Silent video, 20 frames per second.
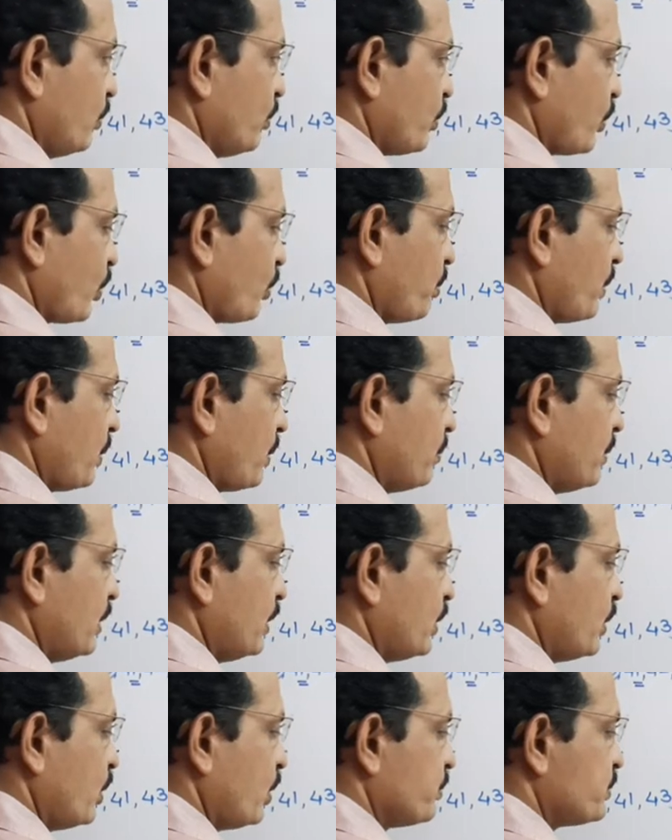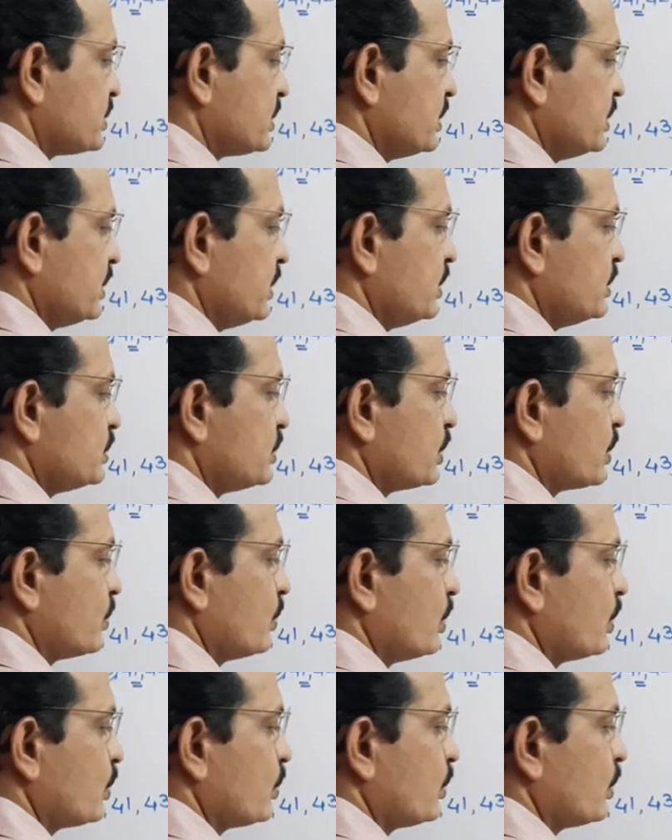Probability of C is
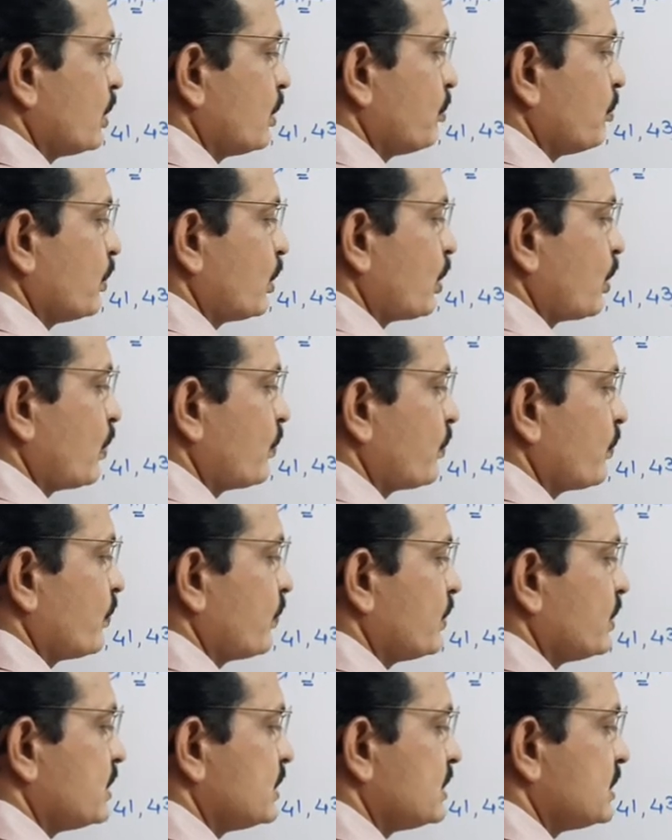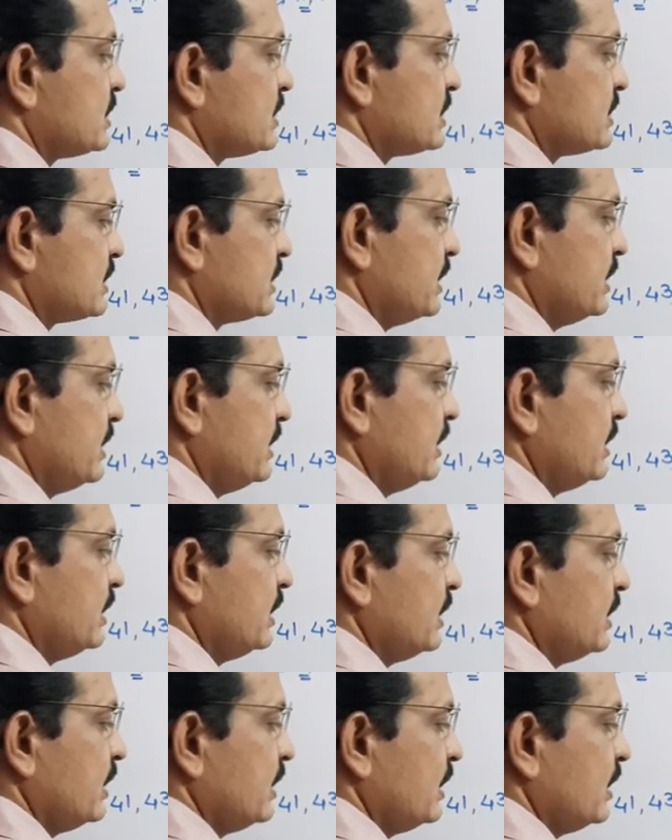equal to number of C
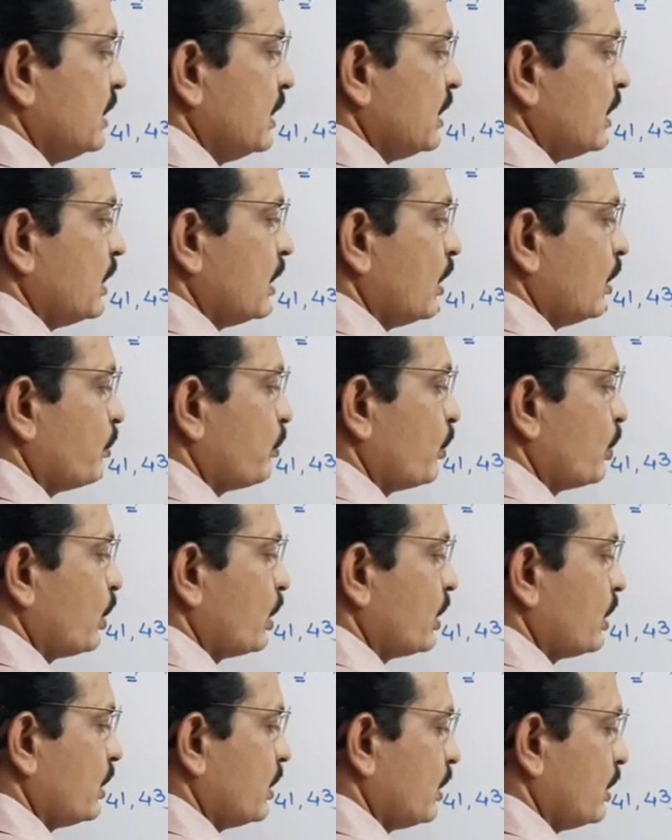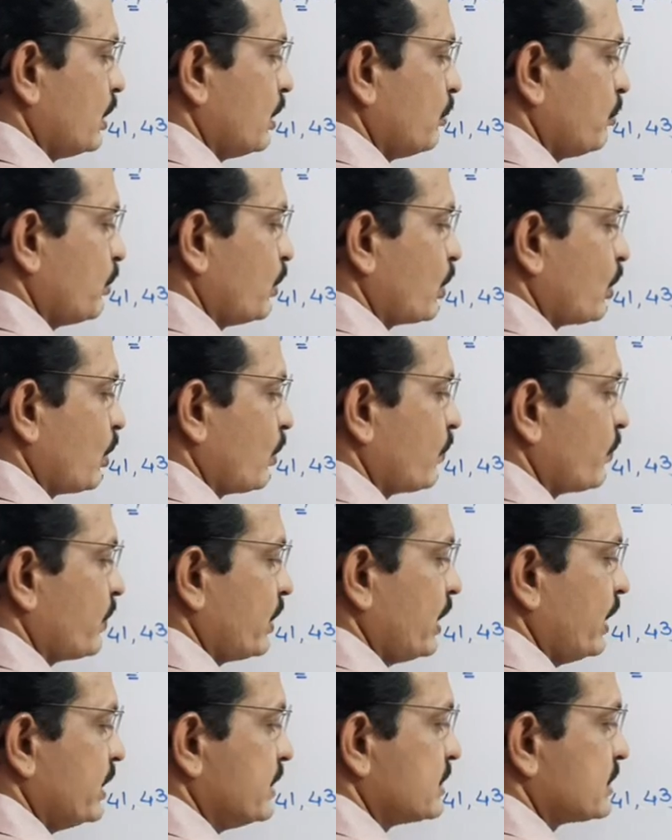upon number of
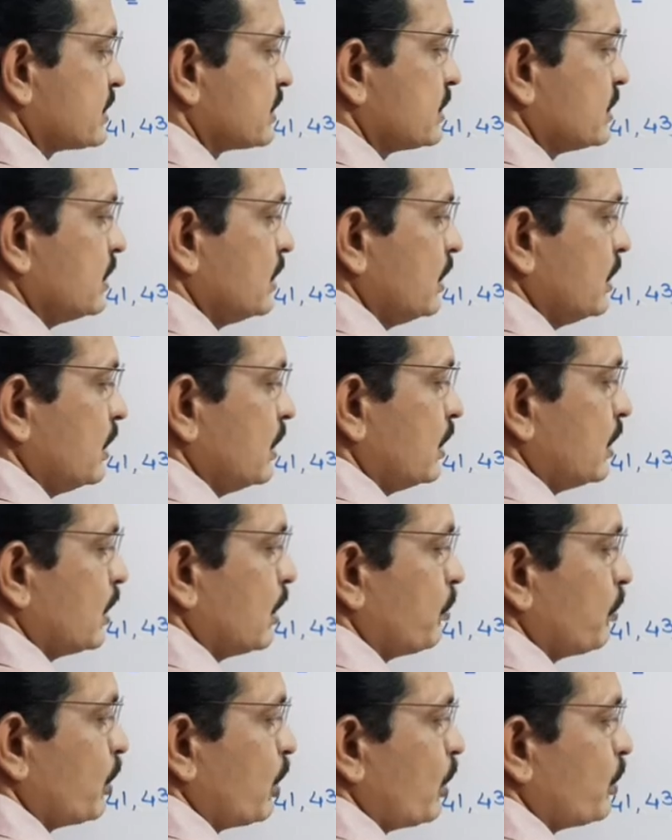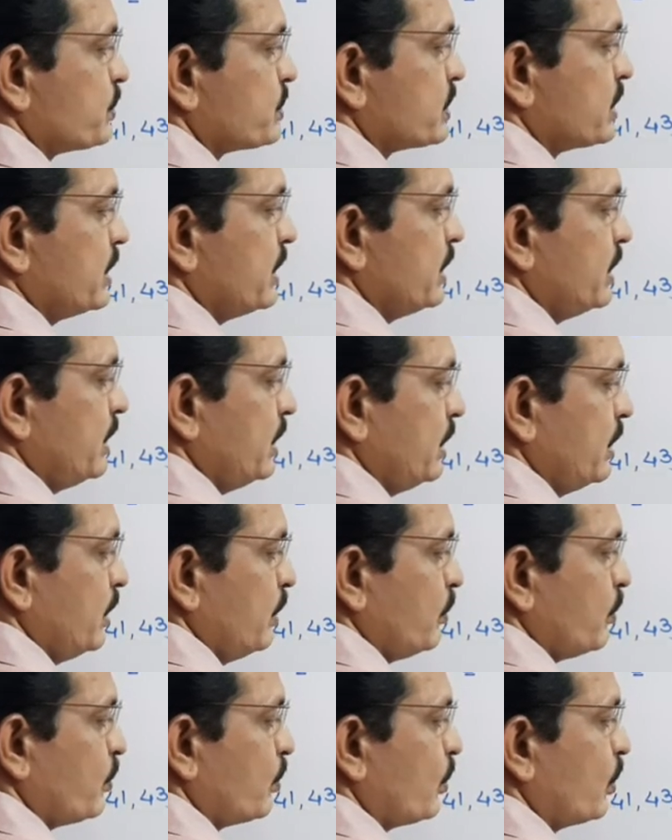S. Number of C
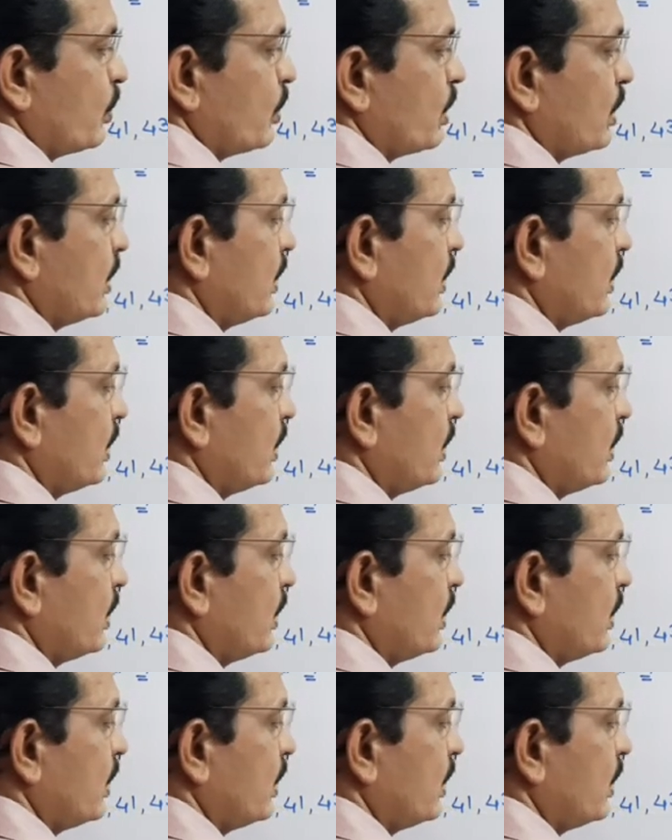4